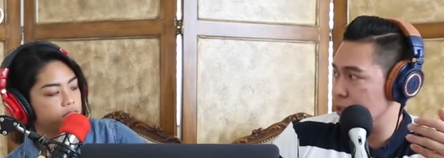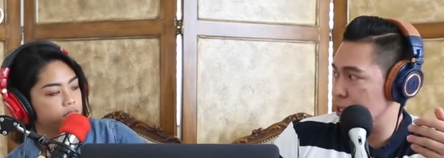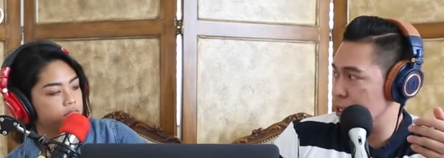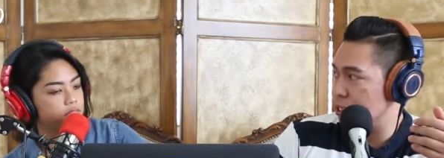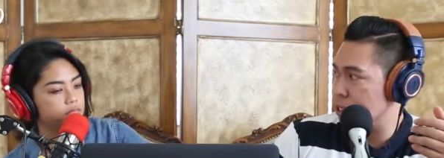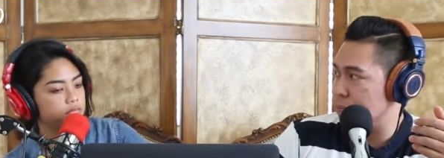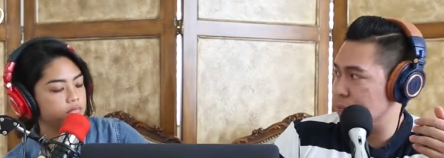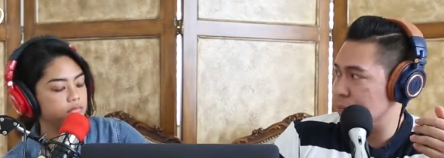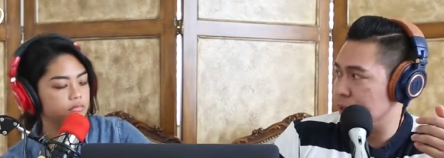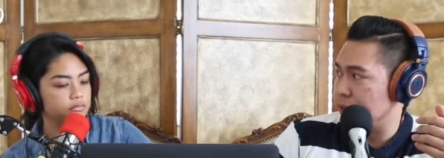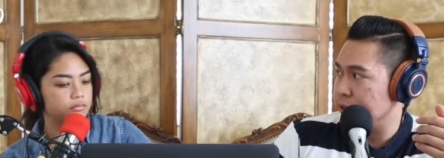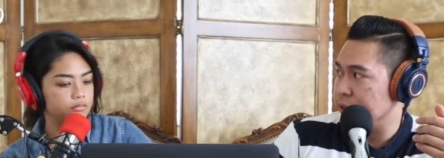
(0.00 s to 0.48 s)

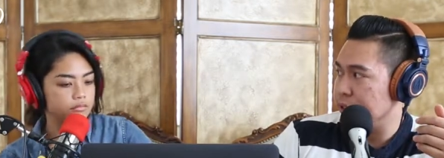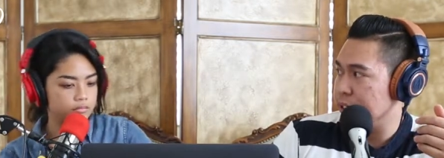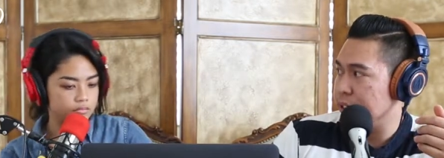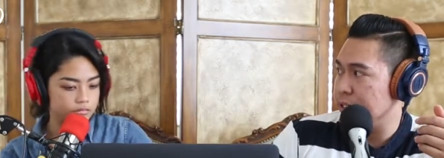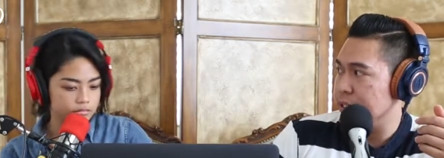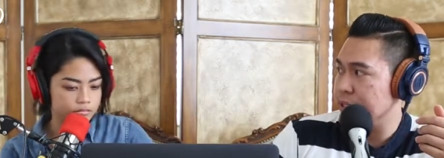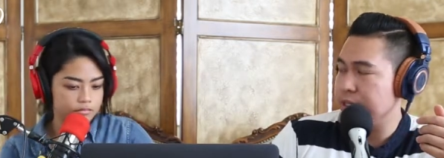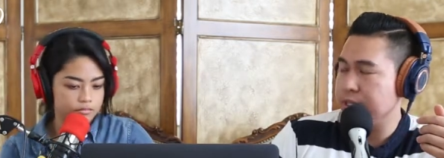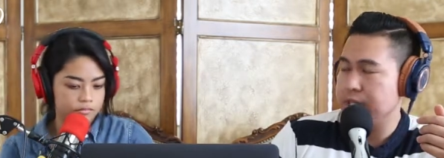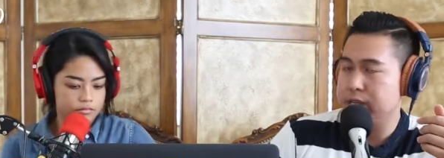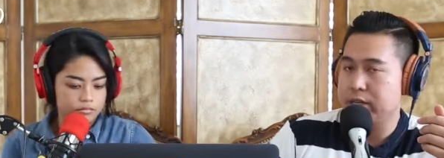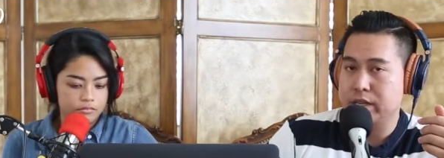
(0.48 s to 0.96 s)
Speaker 1: transparent
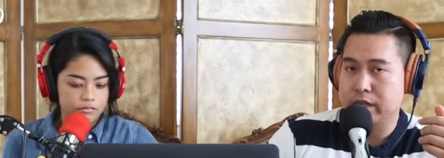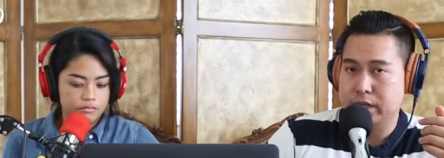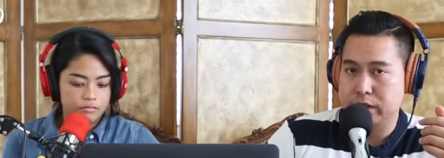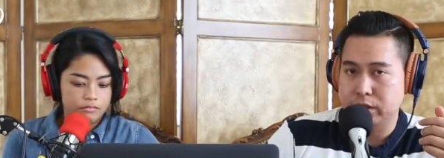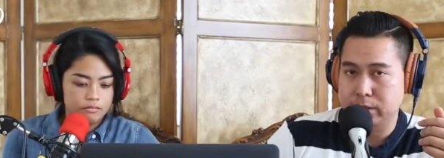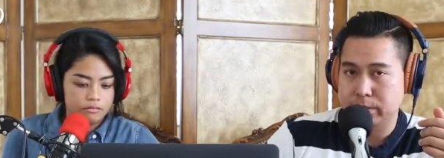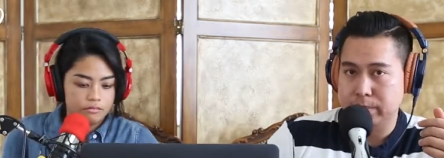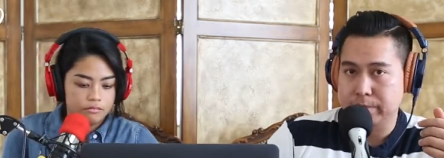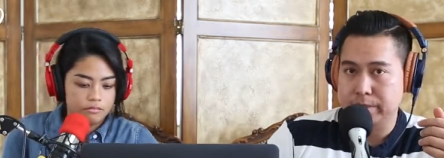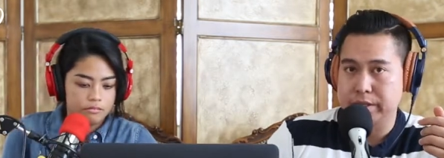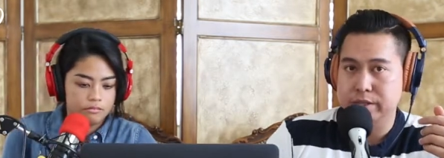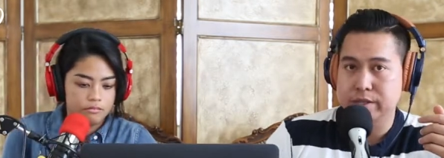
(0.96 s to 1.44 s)
mm-hmm. in
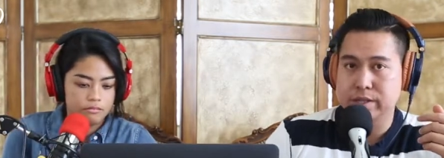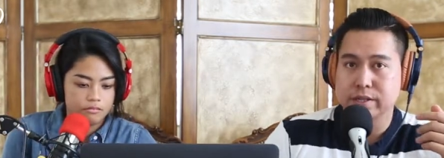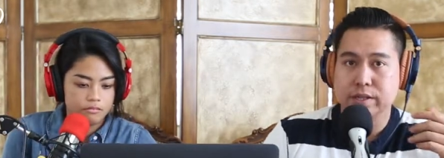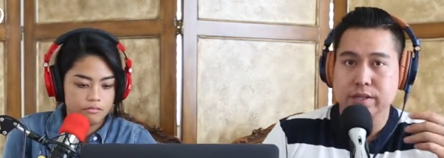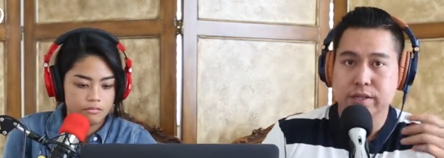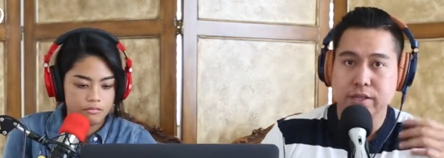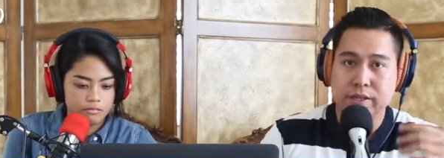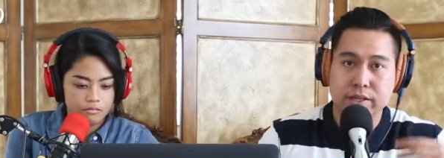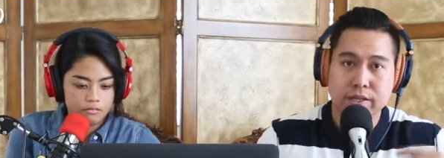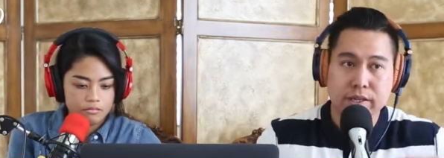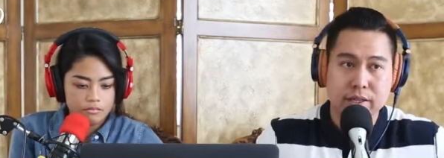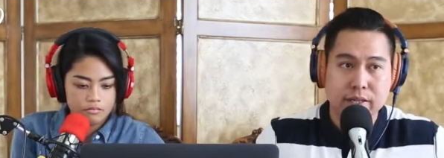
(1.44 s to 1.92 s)
your
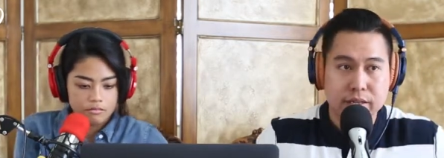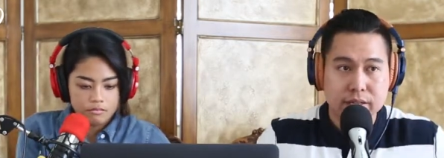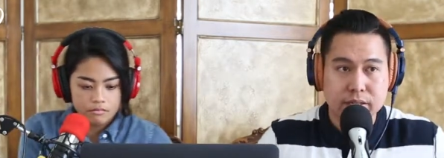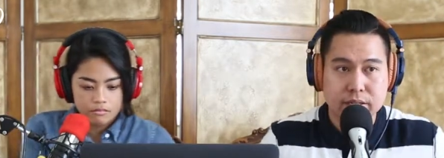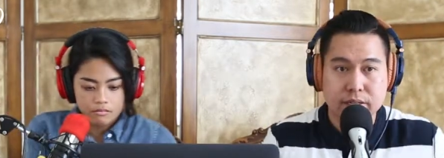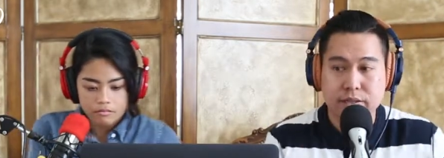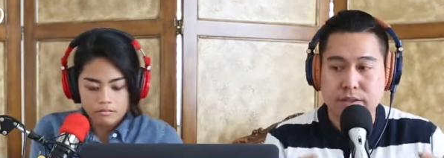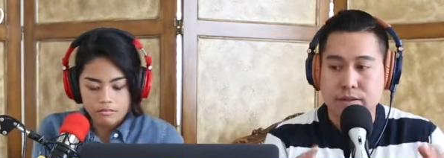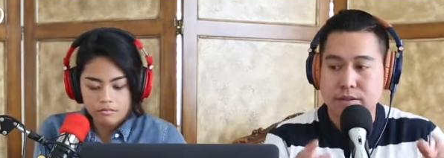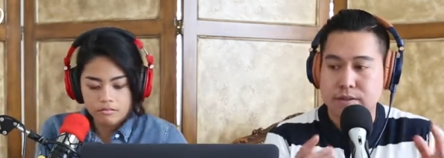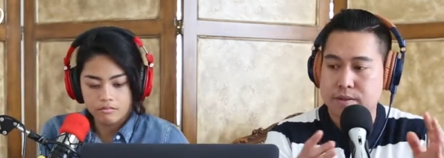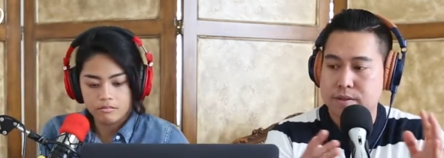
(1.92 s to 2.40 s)
business
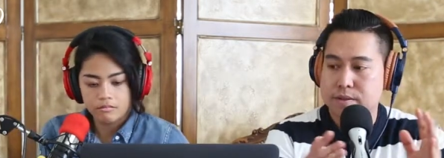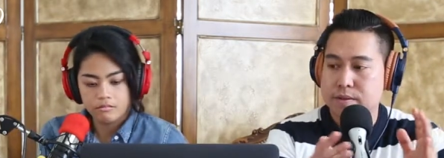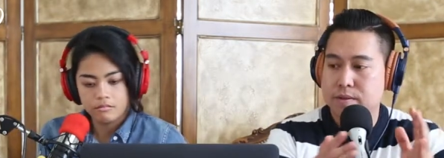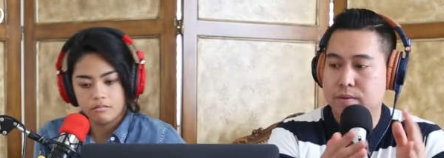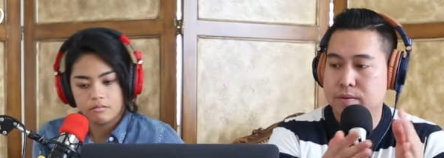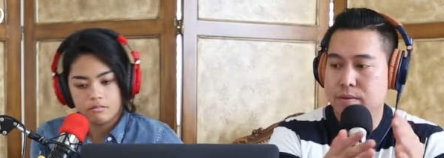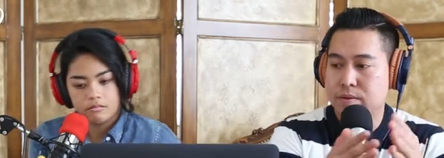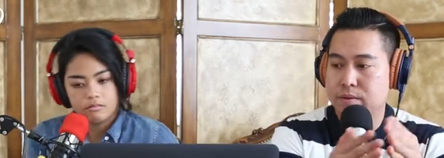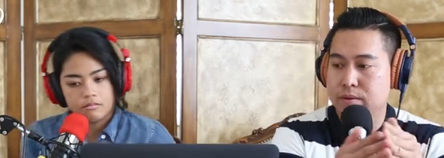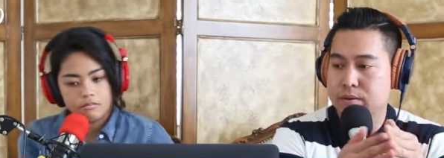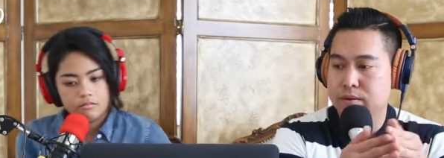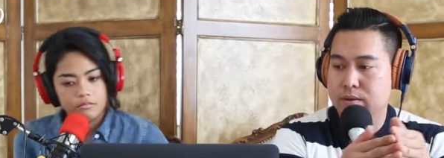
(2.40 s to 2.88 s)
is
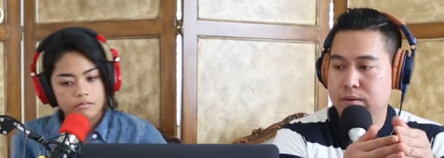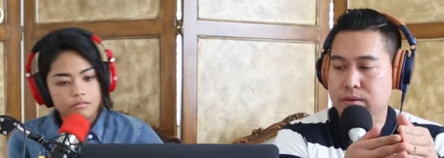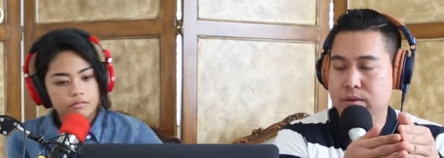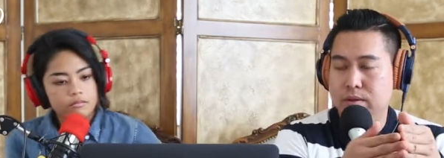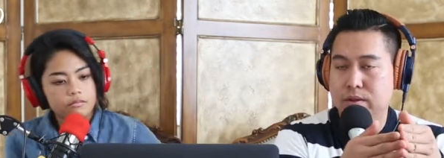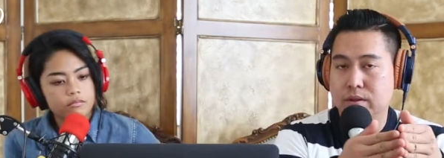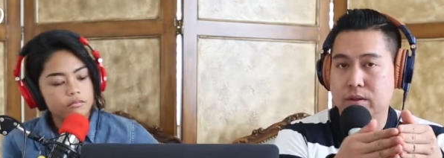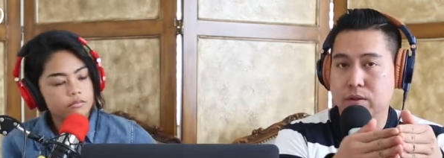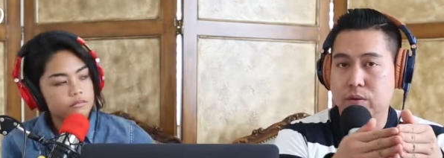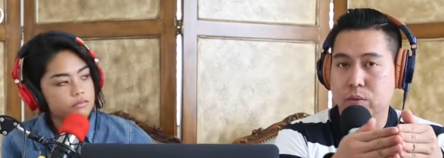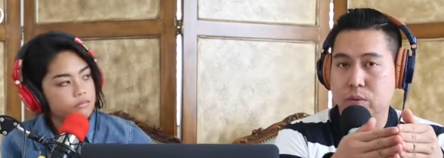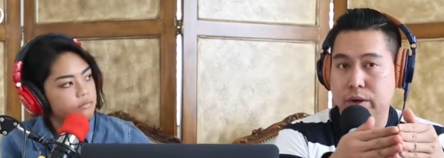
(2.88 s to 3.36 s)

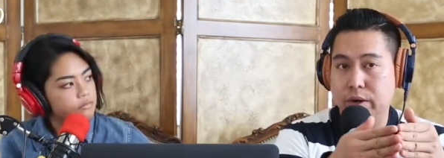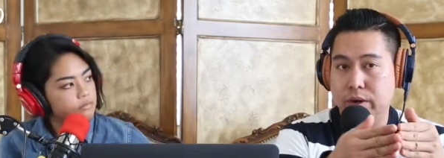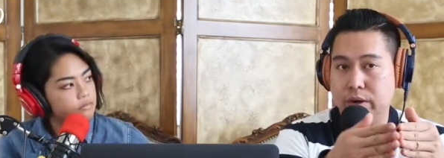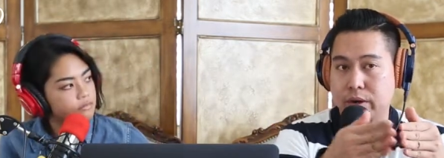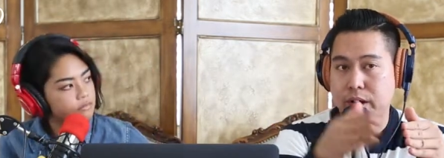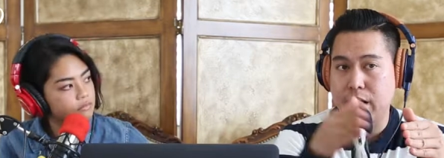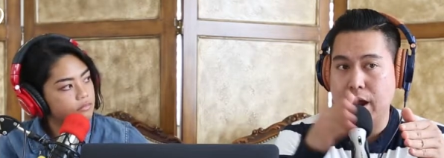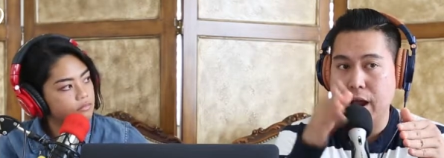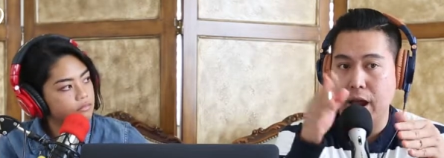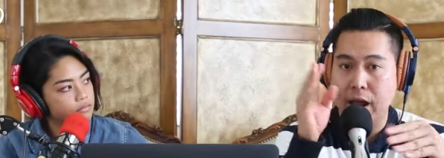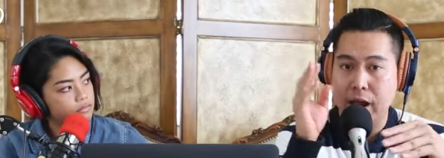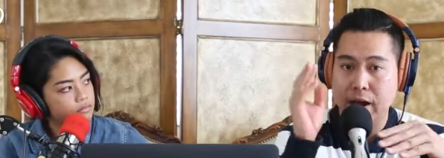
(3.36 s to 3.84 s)

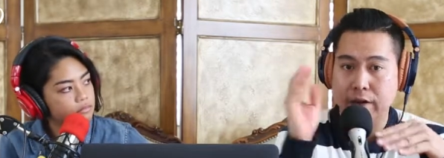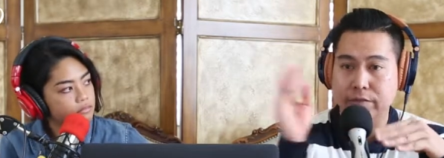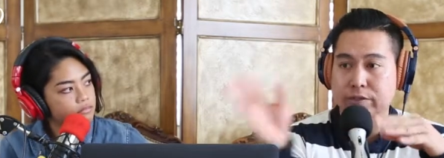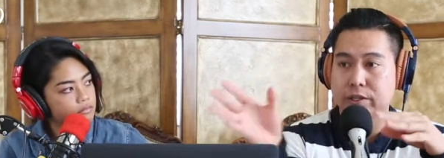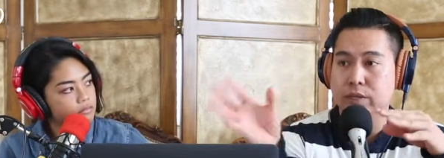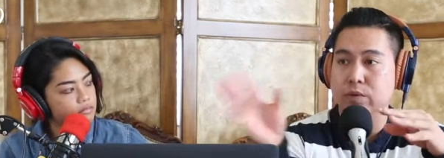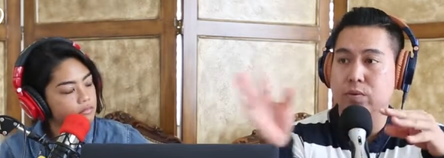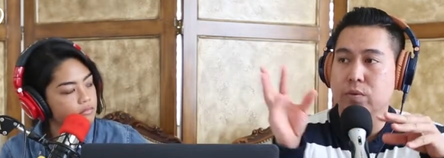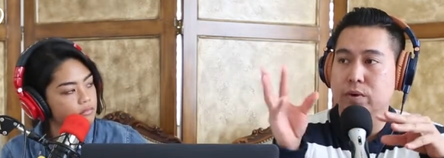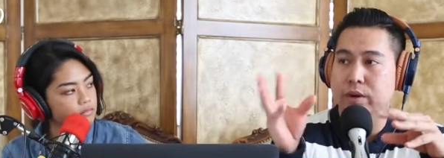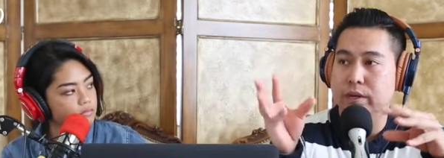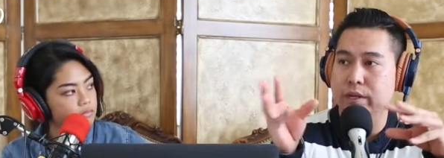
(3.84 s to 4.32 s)
where
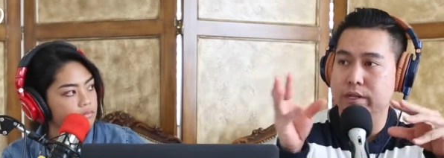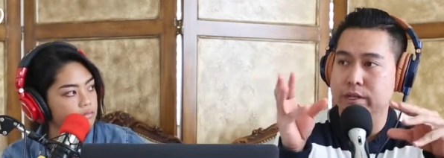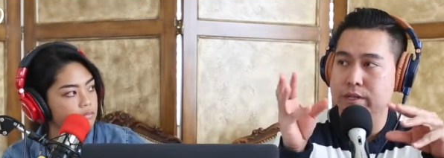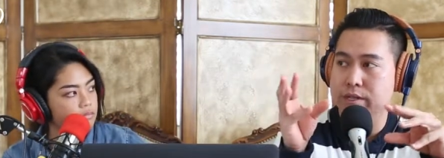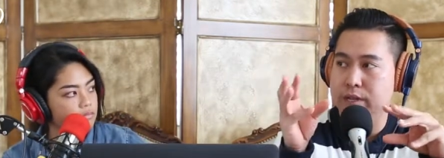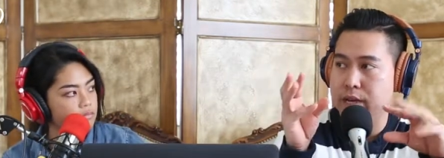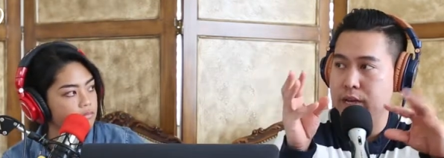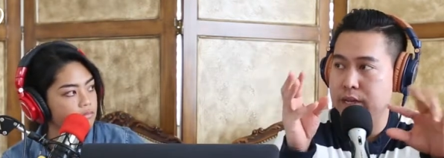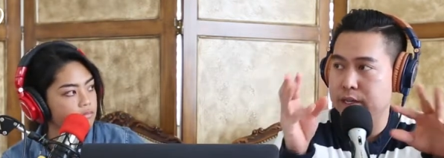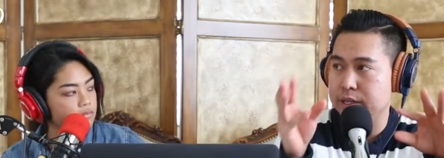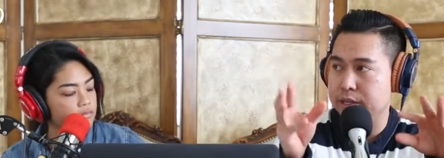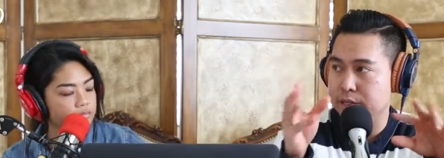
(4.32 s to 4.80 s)
everyone is
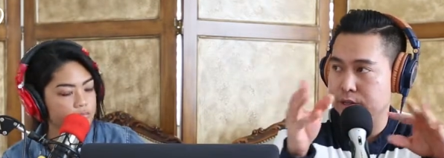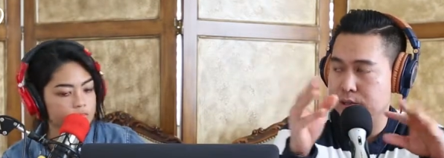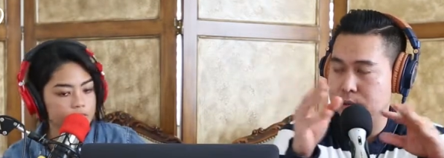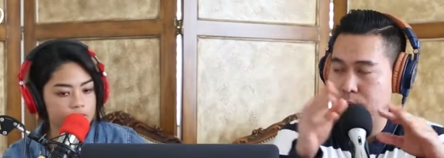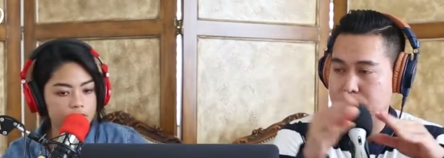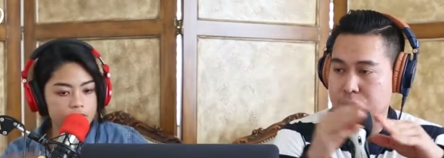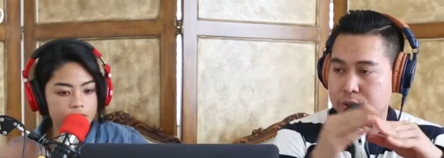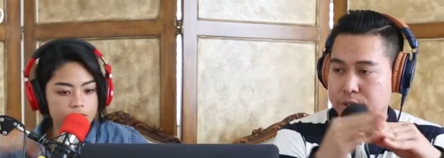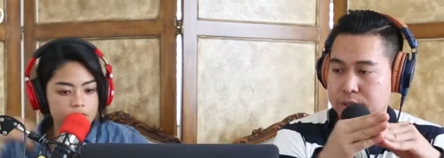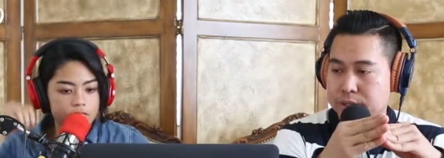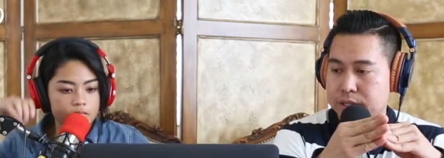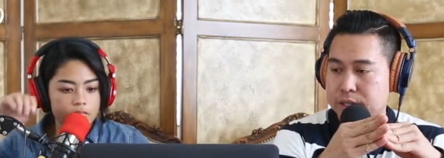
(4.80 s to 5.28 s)
heading
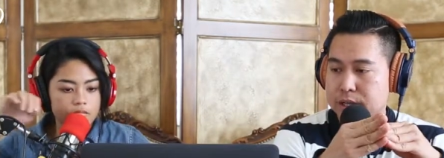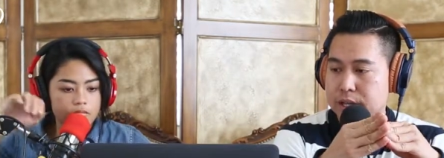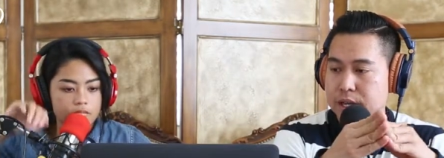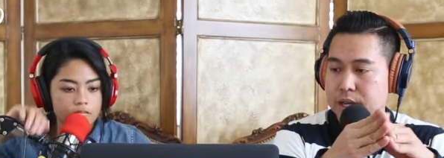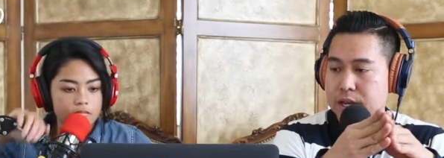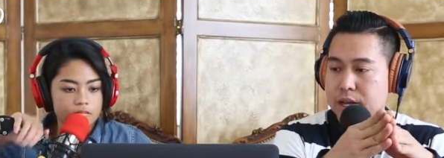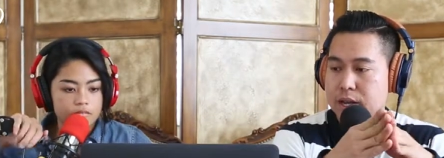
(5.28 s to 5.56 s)
towards.